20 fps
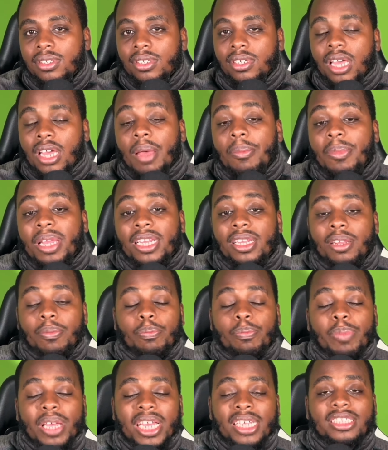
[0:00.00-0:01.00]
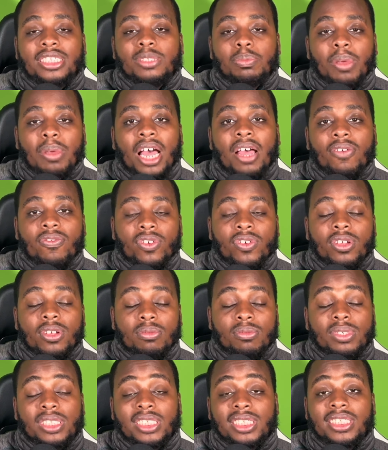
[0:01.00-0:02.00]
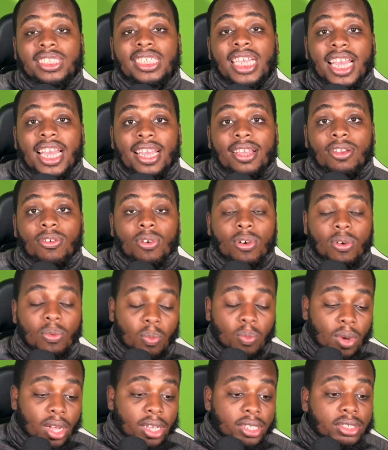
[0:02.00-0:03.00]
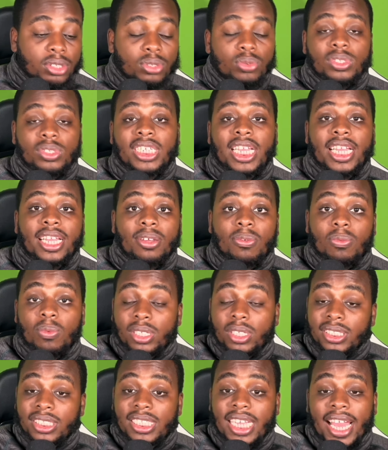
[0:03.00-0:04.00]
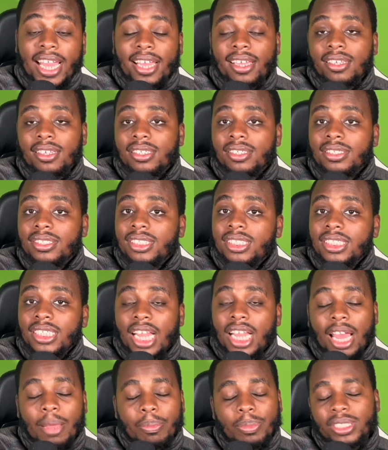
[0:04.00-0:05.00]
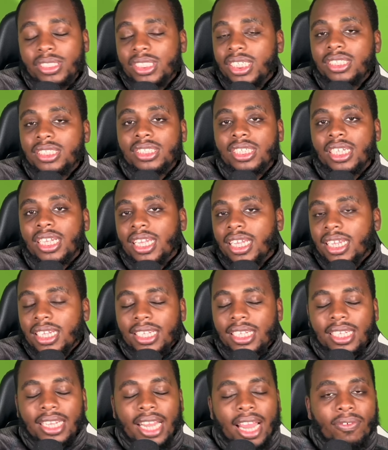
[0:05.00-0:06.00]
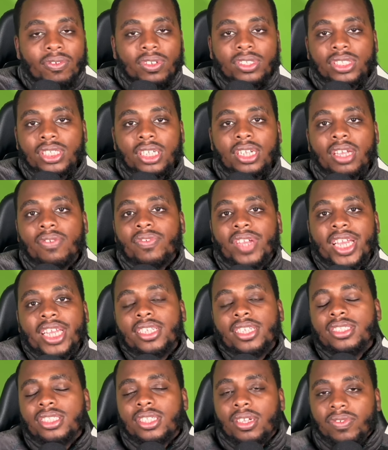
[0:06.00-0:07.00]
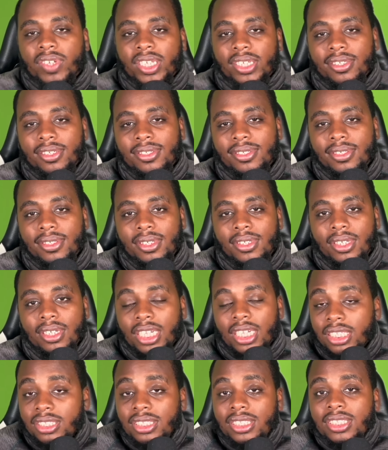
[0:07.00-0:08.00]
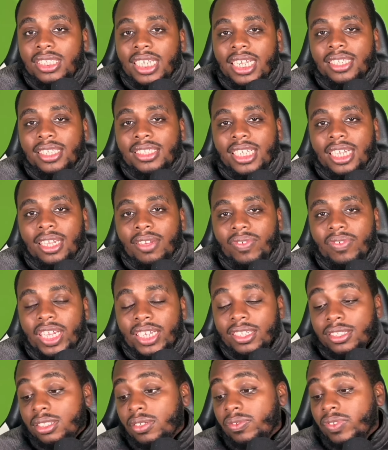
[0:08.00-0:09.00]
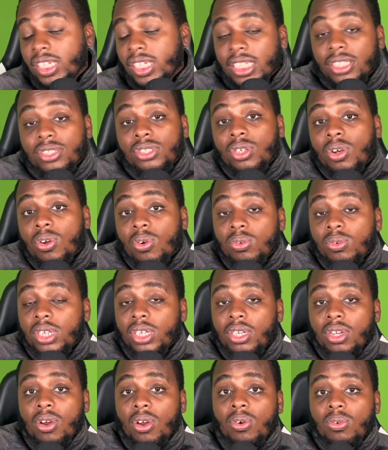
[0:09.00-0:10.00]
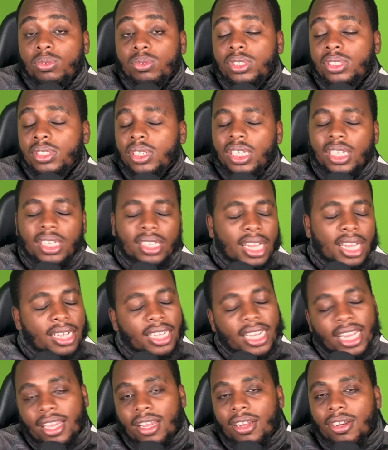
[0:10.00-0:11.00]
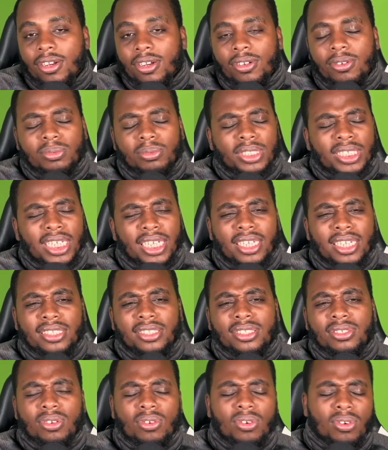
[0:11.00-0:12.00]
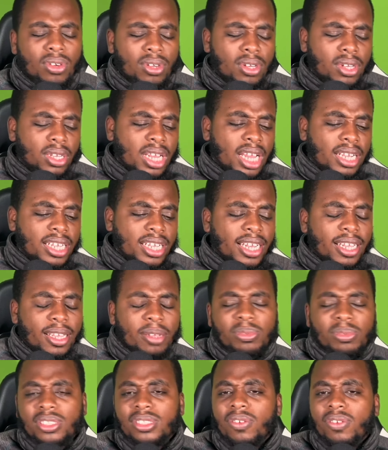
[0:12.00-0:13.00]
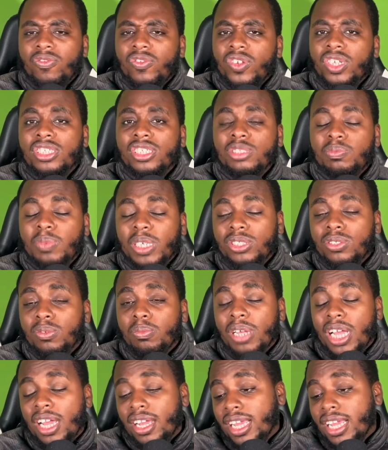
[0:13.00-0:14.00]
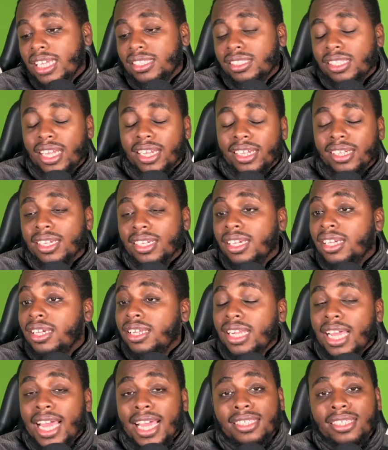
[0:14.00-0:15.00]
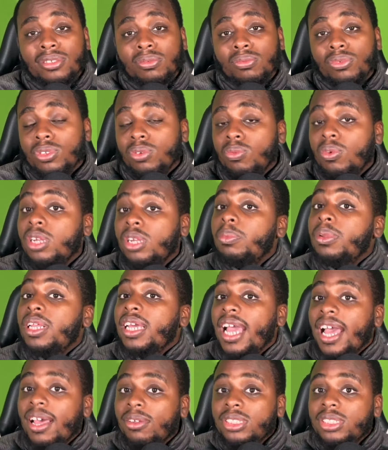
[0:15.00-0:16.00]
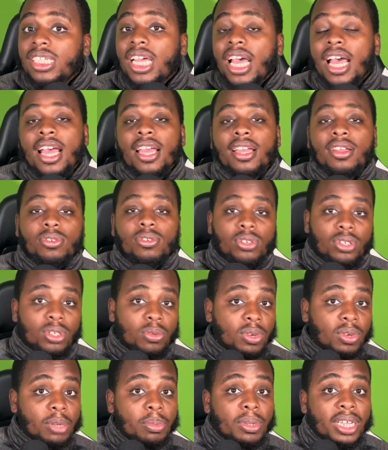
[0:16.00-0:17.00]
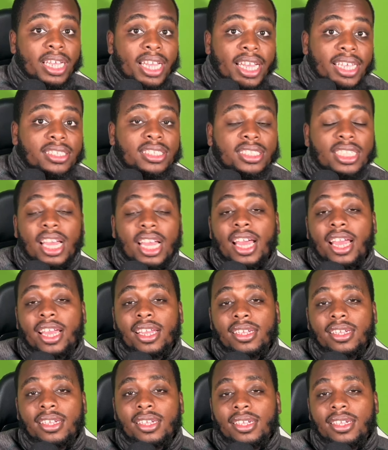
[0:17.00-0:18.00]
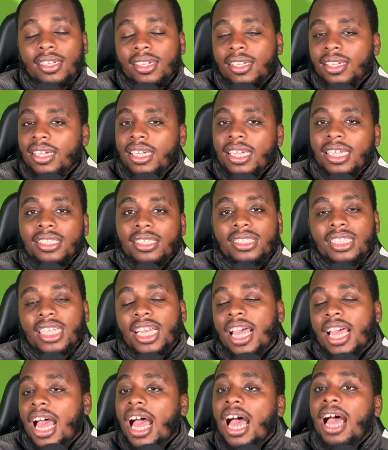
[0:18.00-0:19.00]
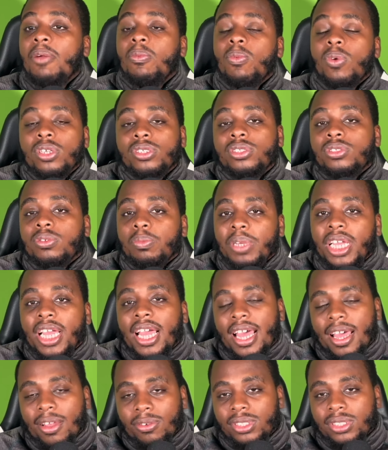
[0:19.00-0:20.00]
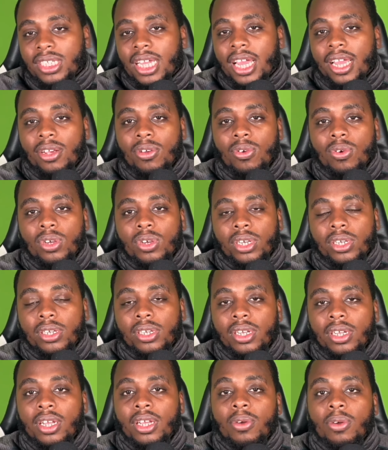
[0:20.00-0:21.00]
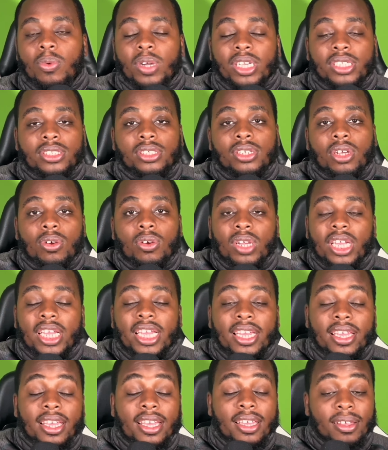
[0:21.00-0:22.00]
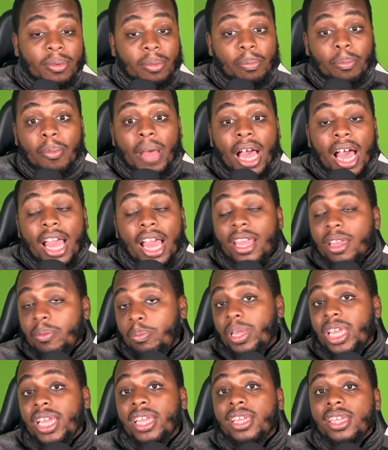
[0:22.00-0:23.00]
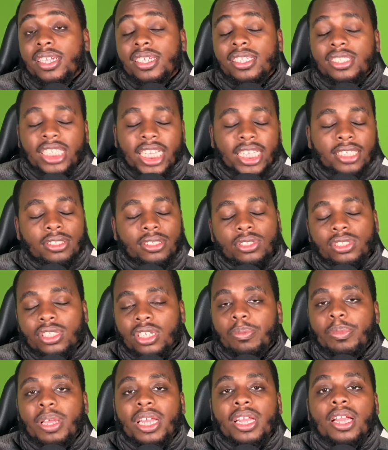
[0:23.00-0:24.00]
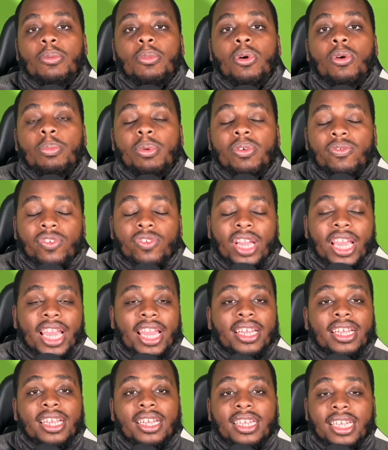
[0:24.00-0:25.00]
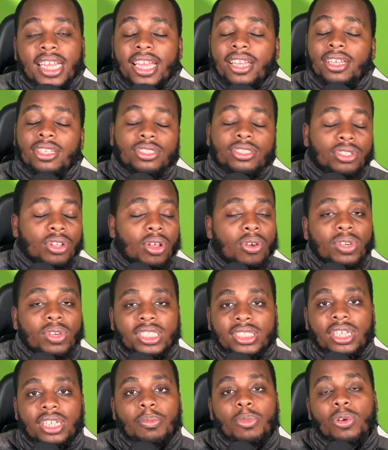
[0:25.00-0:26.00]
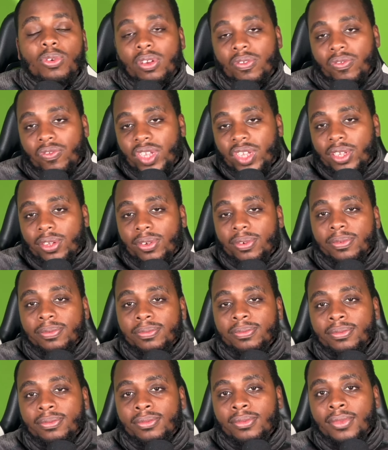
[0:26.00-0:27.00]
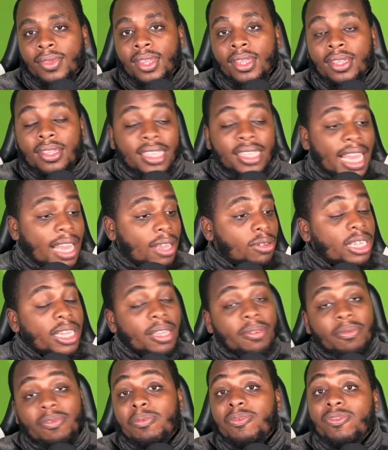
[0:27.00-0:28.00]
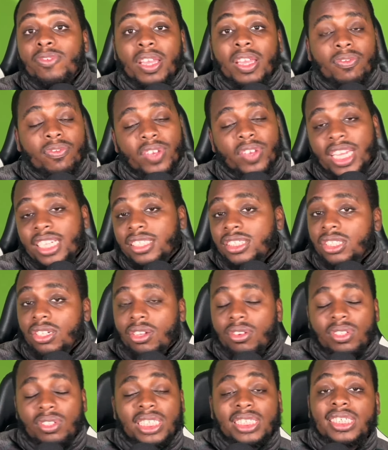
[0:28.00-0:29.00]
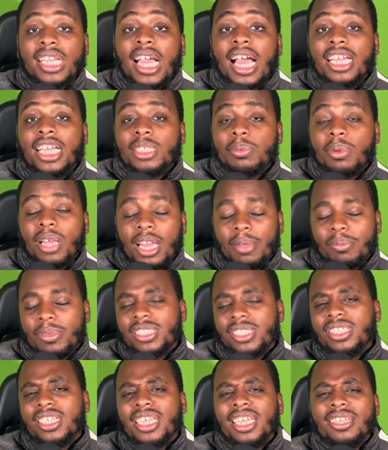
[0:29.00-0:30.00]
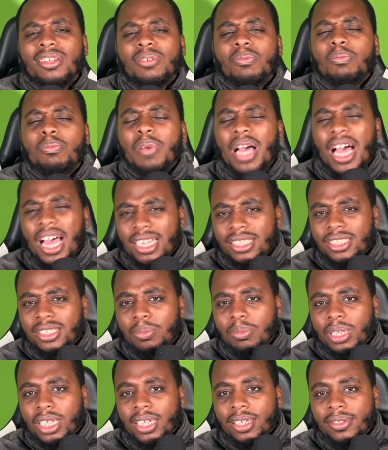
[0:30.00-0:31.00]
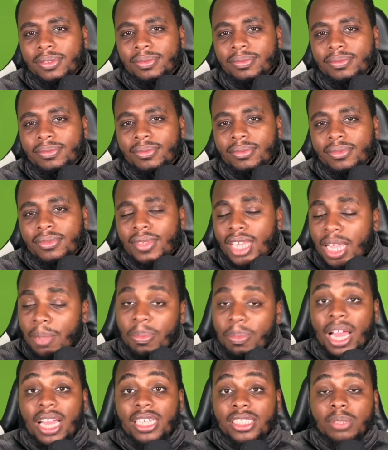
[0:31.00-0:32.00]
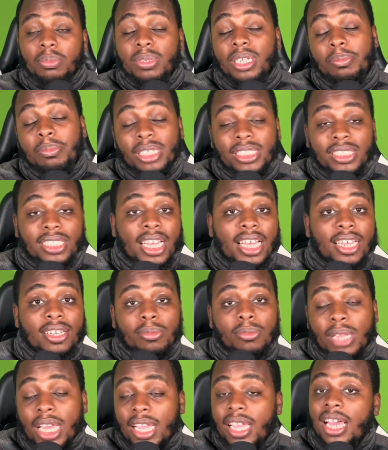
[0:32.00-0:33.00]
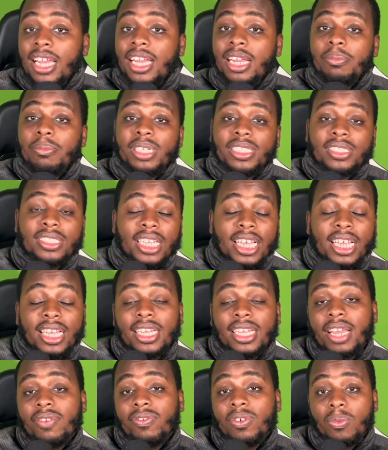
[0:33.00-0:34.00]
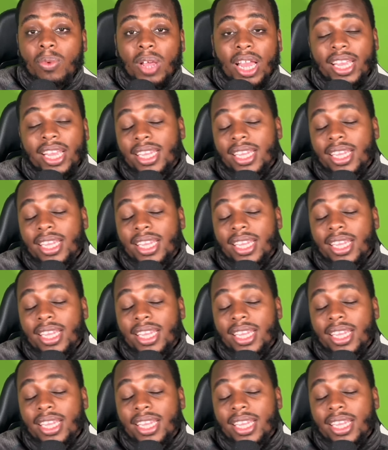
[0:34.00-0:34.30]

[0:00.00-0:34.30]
I mean, the best spot for him to take or was to take was that slot position. He never took advantage of it. He just didn't take advantage of it. He told the coach. I think I heard him say this on, I think it was the Philly Special podcast. Like, they asked him, Do you want to play outside or do you want to play inside? He said, I want to be an outside corner. Whereas, though, he, in my opinion, his answer should have been, I'm open for anything as long as I'm on the field. Now, did Vic Fangio and these guys probably mislead him? Possibly. They possibly misled him, like how they misled Devin White.